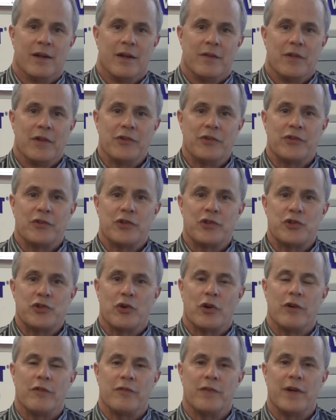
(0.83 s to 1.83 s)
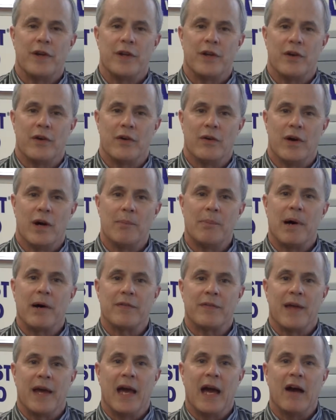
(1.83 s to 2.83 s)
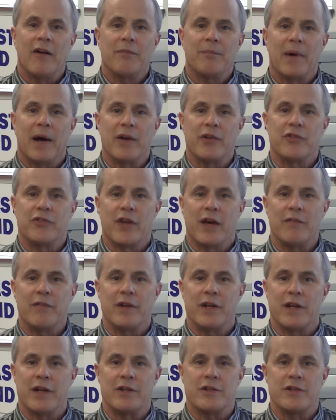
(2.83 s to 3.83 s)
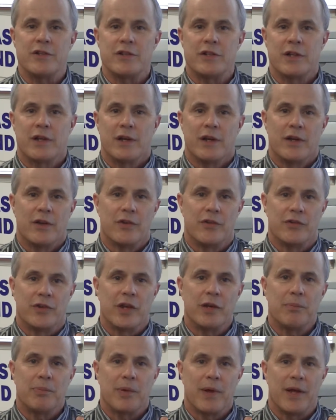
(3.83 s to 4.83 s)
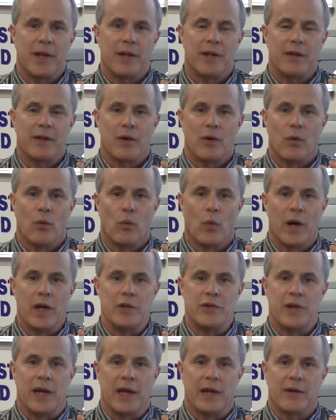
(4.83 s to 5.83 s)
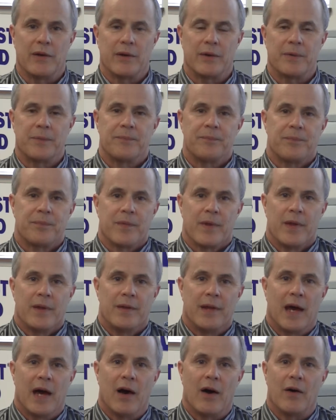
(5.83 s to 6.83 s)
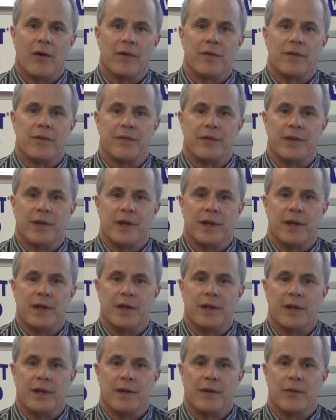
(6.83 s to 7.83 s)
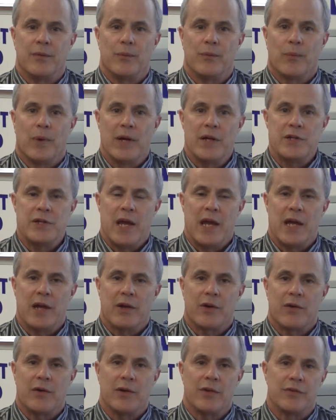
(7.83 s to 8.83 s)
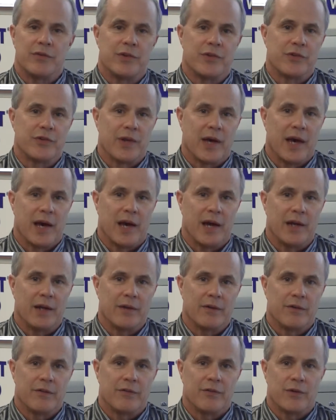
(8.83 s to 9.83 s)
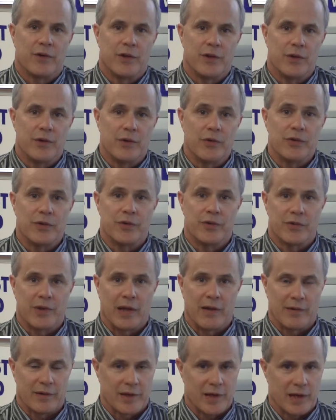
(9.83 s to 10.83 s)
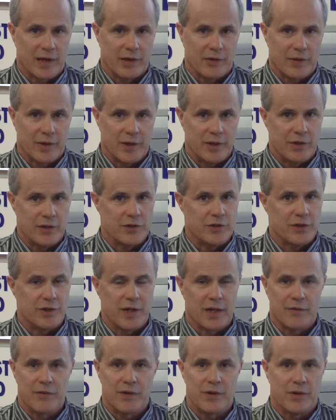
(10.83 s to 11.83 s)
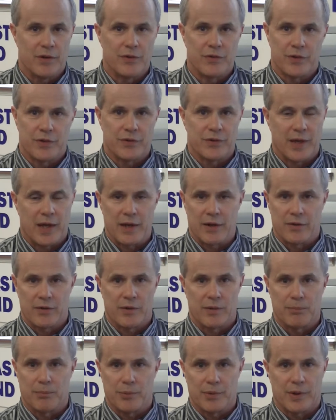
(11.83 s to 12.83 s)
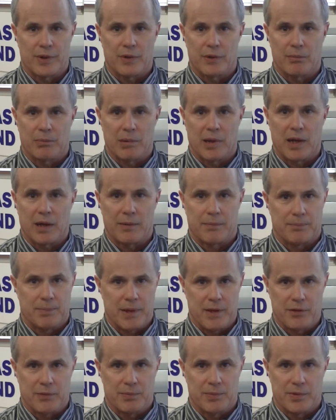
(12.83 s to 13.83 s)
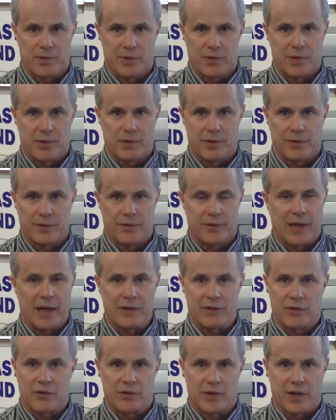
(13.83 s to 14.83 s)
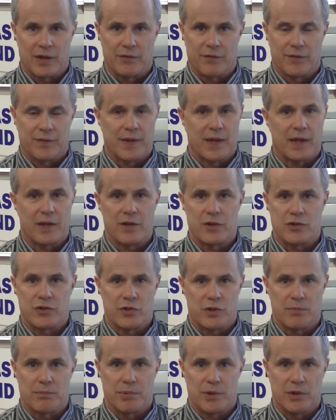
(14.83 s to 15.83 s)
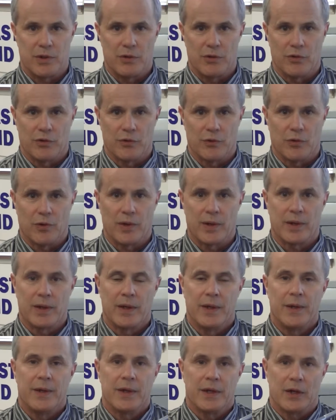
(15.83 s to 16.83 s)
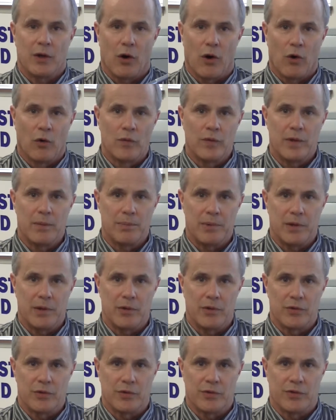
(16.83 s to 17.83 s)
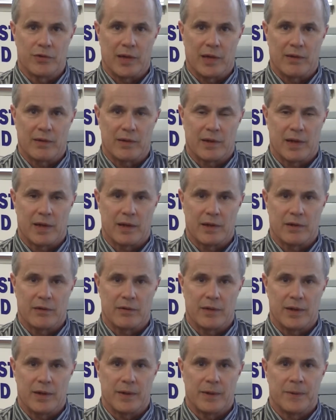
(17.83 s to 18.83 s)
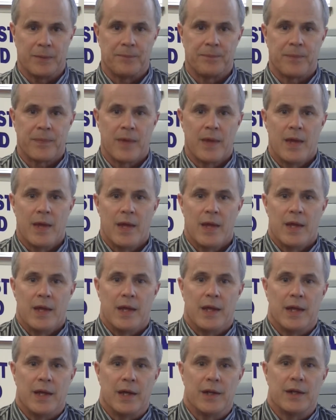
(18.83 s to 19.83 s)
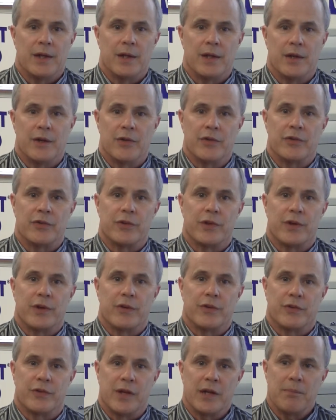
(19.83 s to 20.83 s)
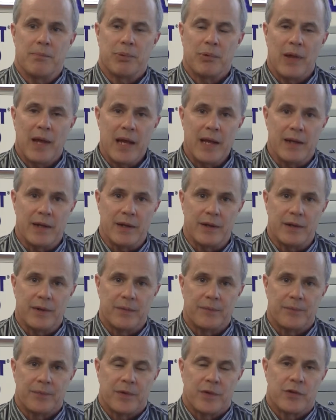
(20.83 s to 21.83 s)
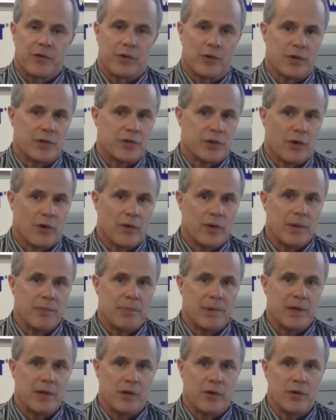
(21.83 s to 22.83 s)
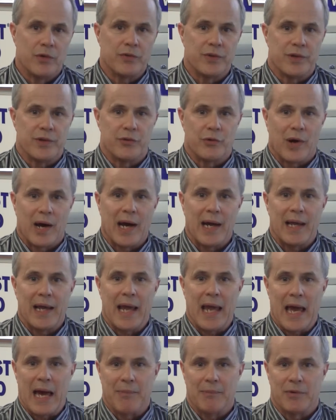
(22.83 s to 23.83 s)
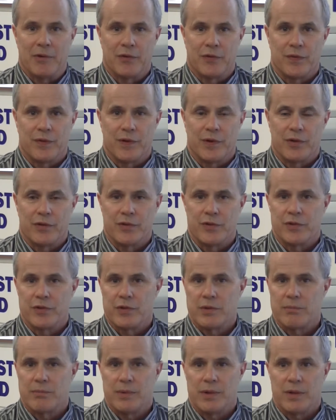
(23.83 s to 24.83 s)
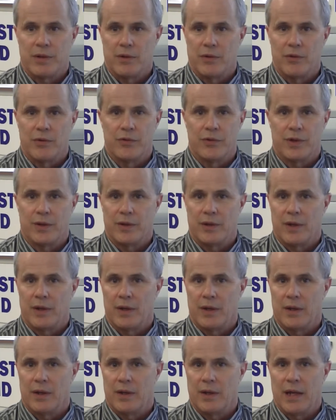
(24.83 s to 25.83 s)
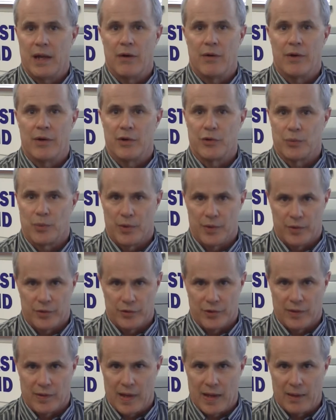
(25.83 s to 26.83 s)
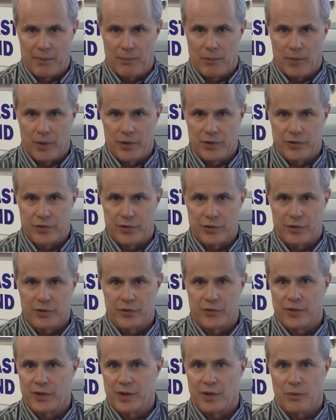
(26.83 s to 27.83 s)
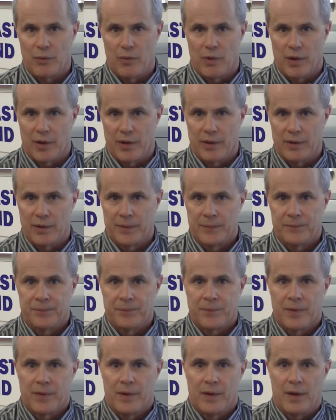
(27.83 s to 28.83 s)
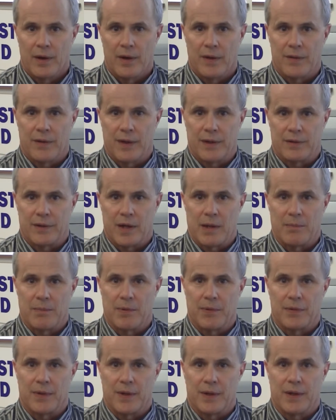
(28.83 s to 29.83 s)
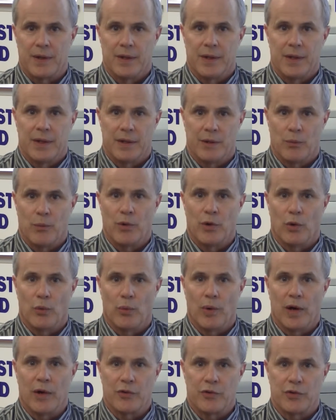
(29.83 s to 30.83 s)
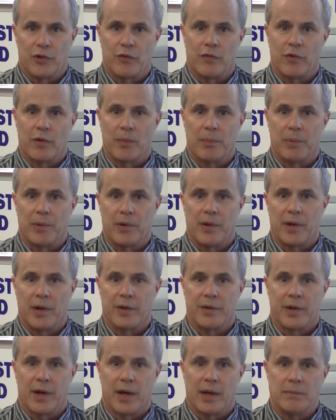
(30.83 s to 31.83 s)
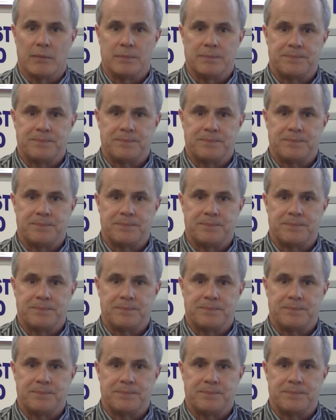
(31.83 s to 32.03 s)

This is a short video about the 1/2 by 7 inch zinc plated wedge anchor. Now the wedge anchor is designed for use in solid concrete. You should never use this anchor in brick or block based material. It's not designed for that. It shouldn't be used for it. It can only be used in solid concrete. It is zinc plated, so it should only be used in dry atmospheres and shouldn't be used in areas where there's a lot of moisture, sitting water, that type of thing. It will rust over a period of time.